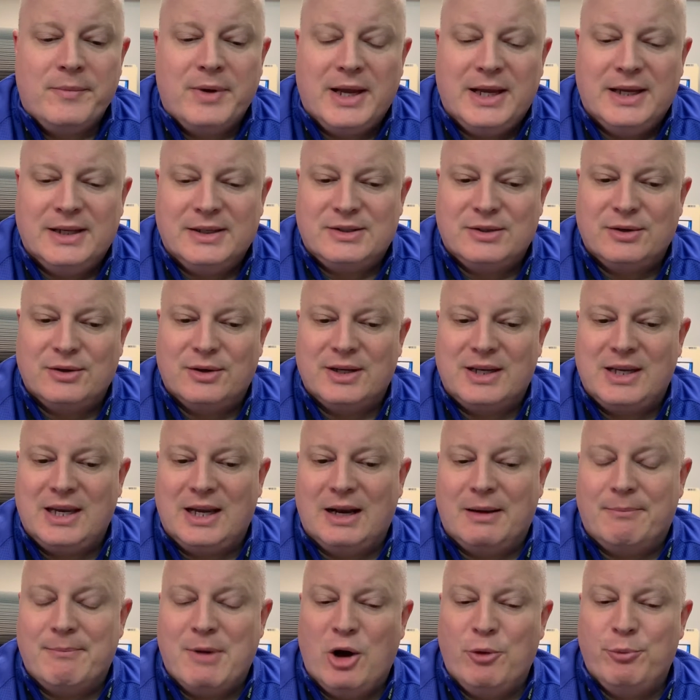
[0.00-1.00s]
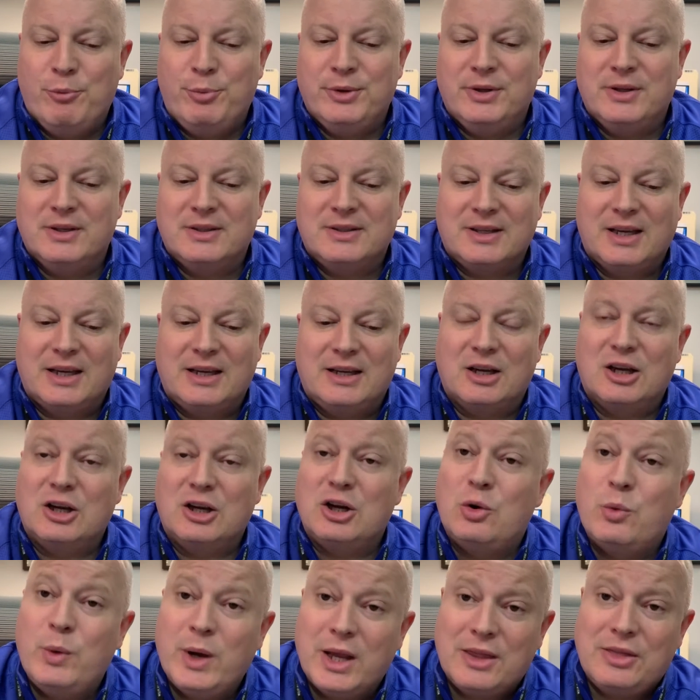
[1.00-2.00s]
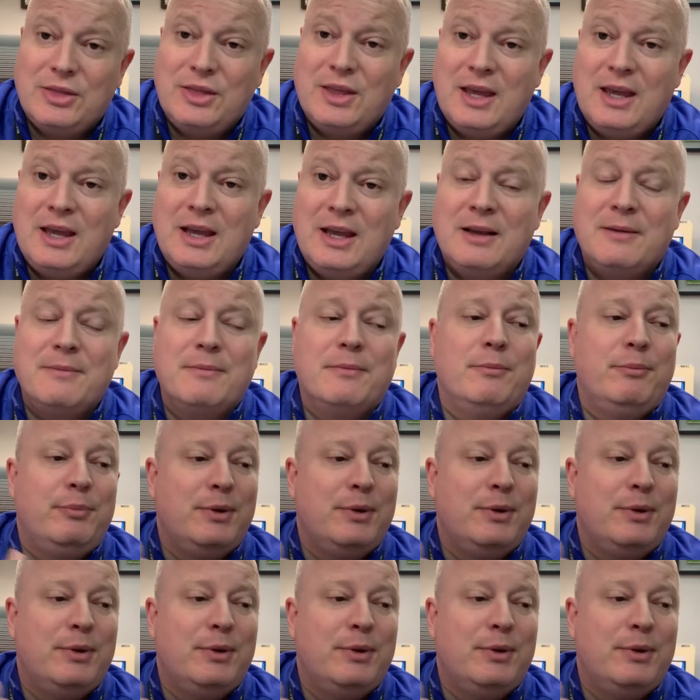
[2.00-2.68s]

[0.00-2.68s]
and so again, I'm hoping it's like a quick thing.